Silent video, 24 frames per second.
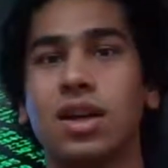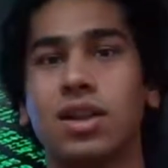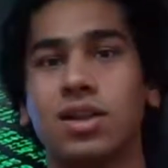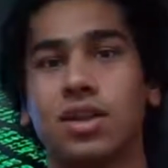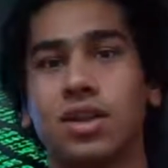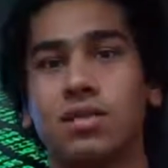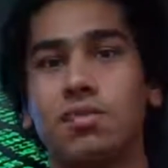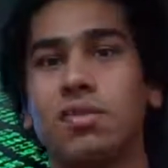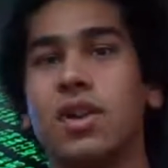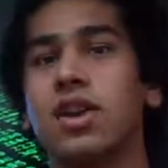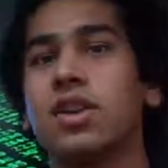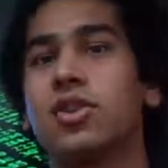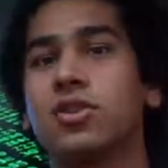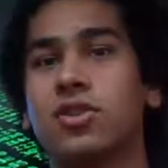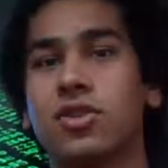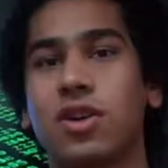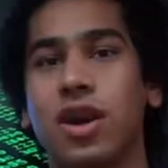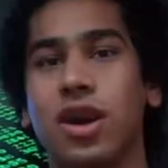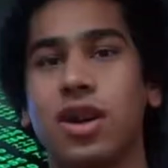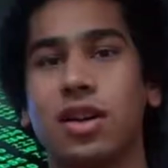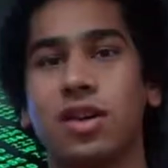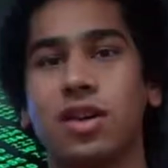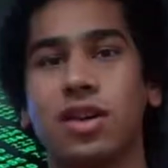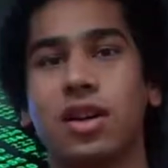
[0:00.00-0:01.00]
the
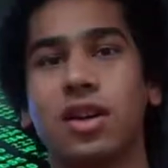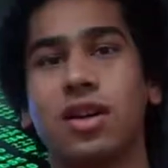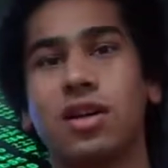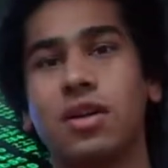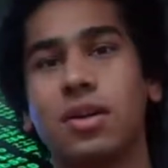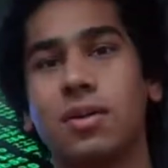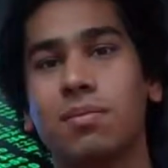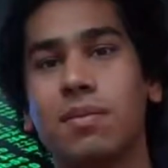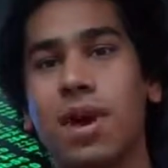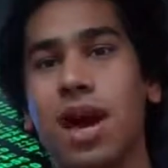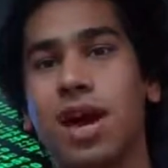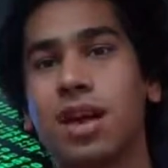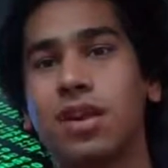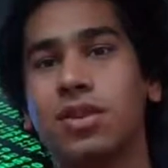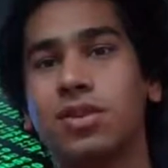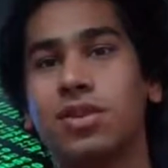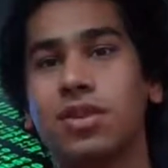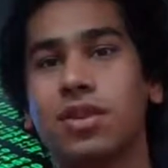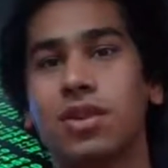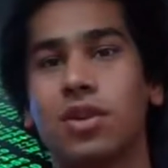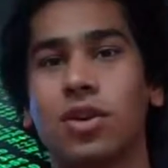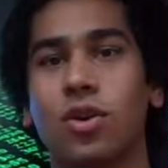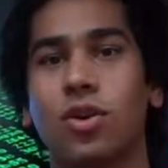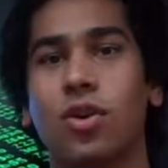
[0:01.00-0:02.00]
administrator, the
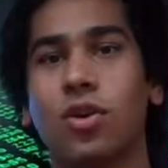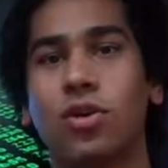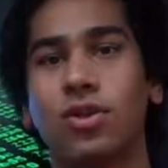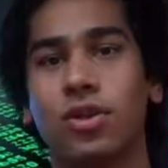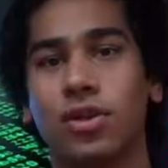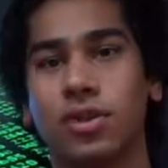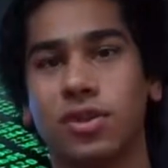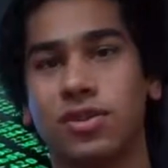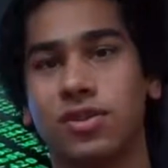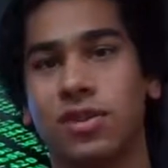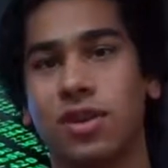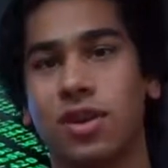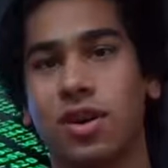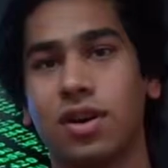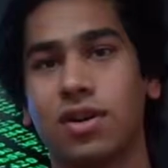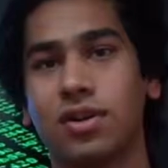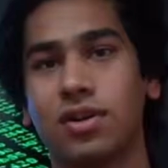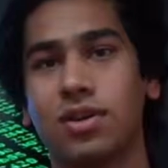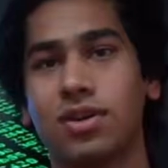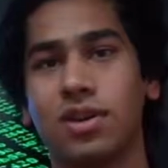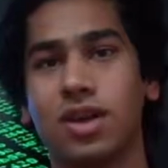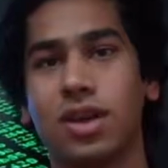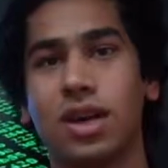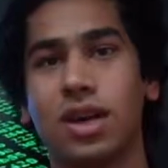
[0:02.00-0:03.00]
manager, or the designer.